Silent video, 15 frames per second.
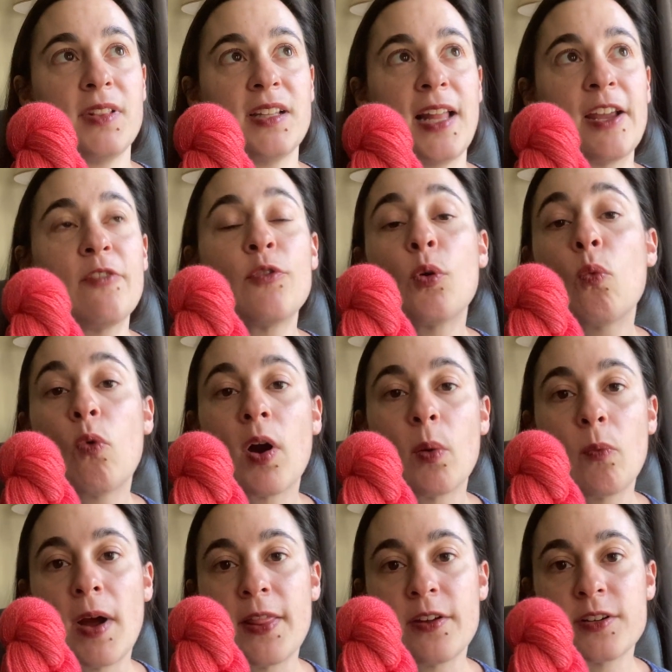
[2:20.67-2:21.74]
like for
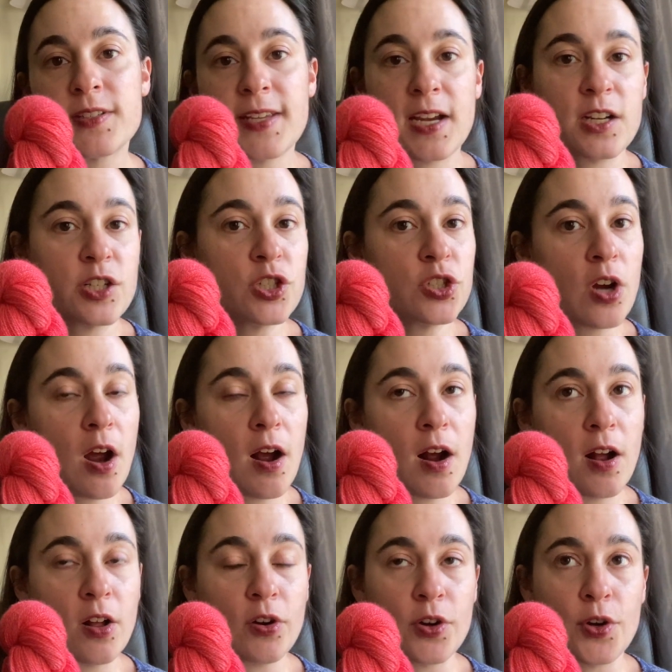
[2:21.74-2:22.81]
warm weathers, like a
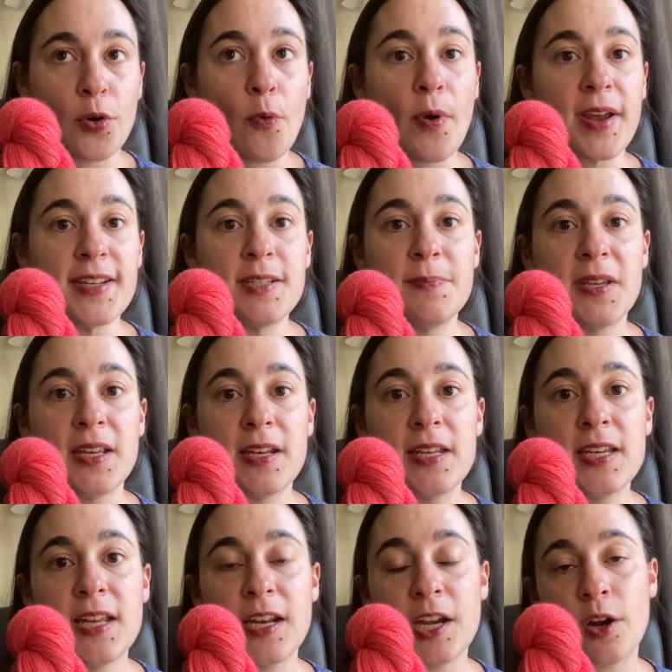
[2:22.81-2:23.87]
shawl, or you're going to be
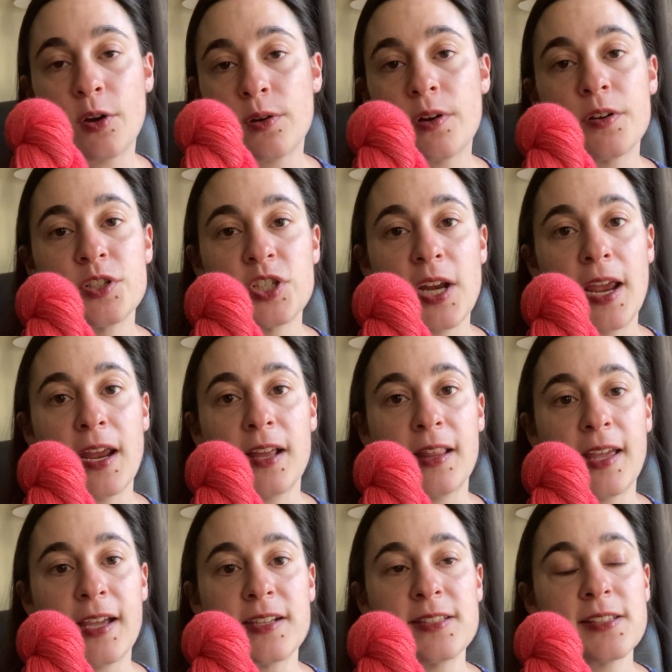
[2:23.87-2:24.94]
knitting or crocheting
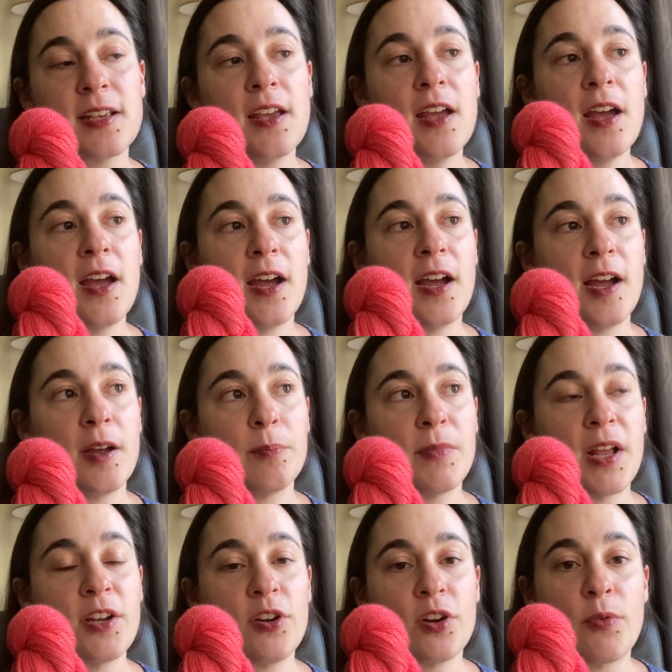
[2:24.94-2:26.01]
lace,
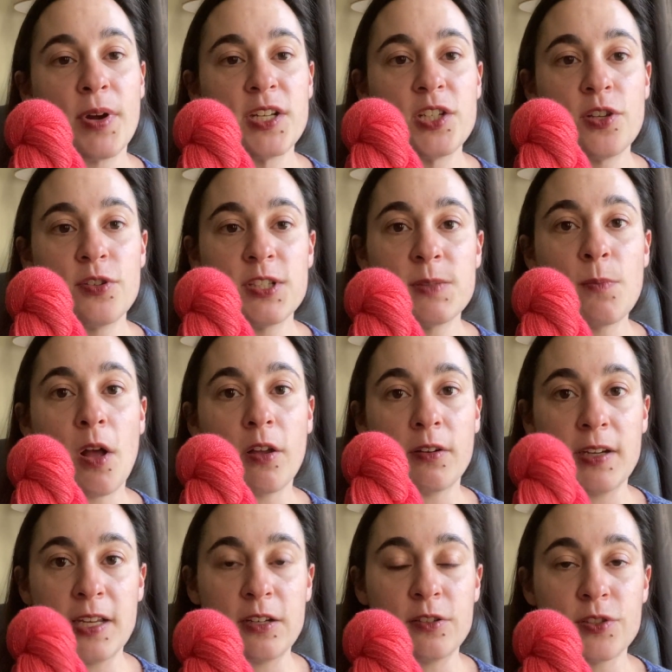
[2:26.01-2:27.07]
and you're going to use smaller
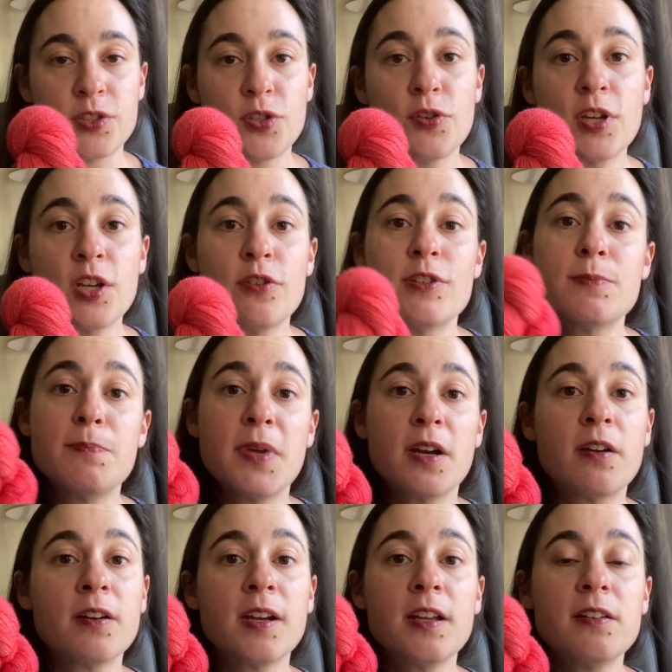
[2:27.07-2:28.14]
needles. You can use
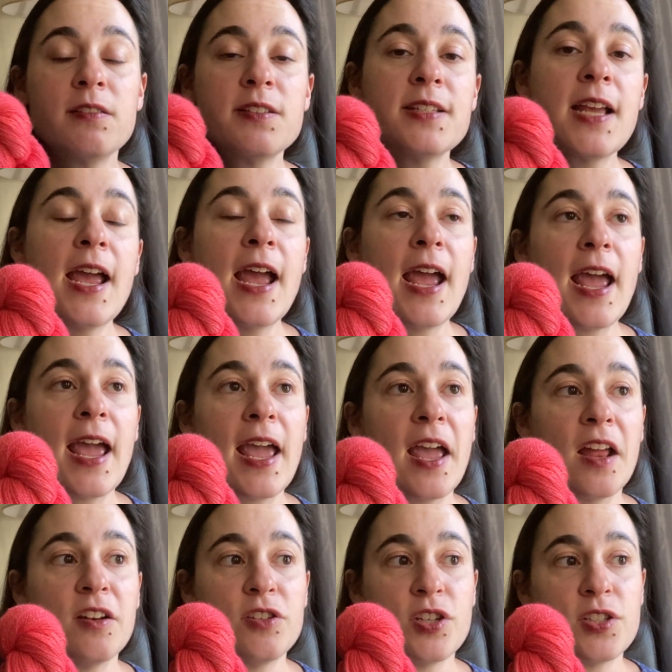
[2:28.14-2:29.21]
bigger needles
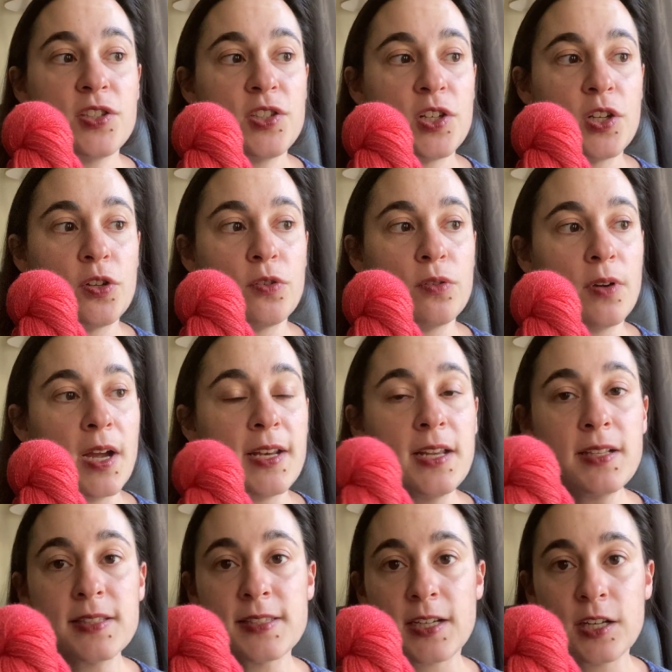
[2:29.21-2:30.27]
and just do a
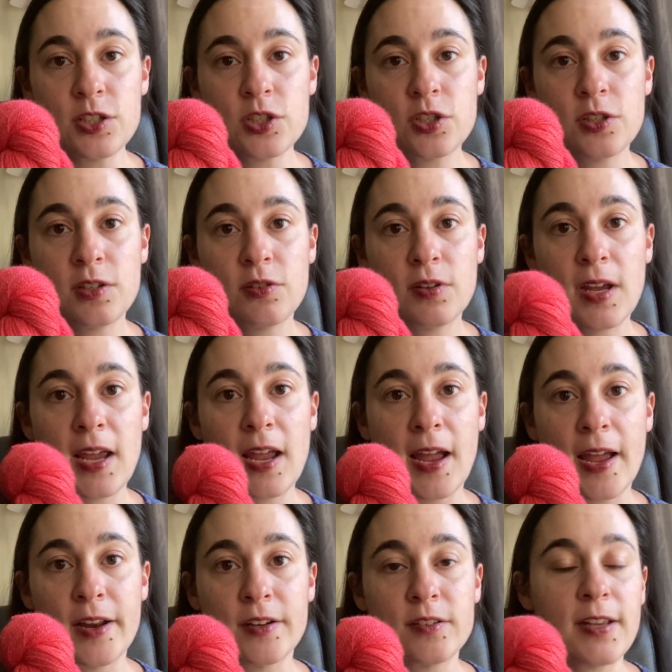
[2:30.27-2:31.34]
knit stitch
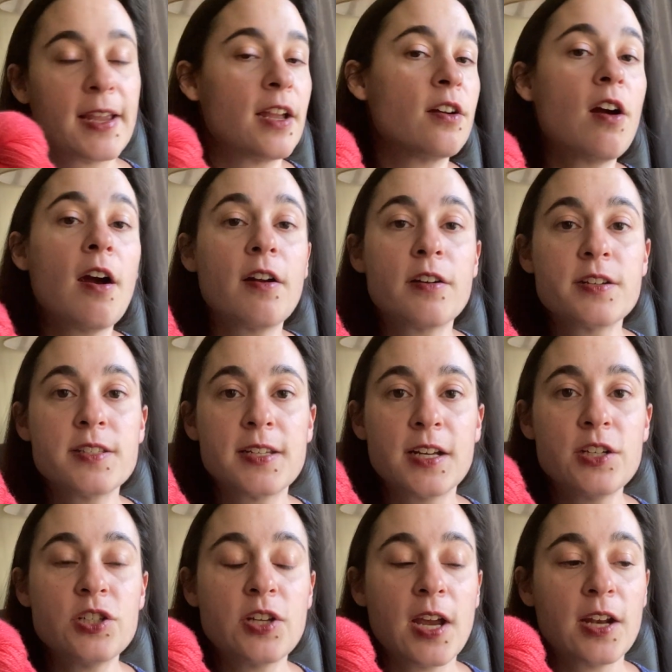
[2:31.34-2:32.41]
and like a garter
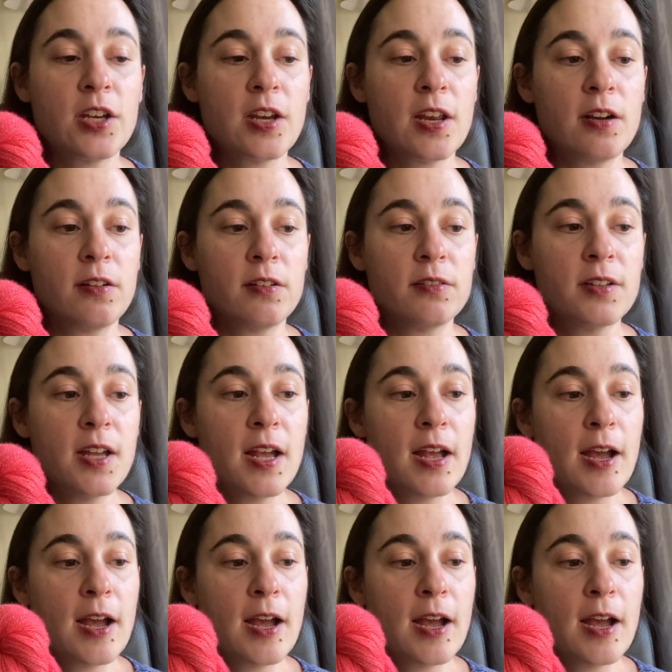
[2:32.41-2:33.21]
stitch, and it'll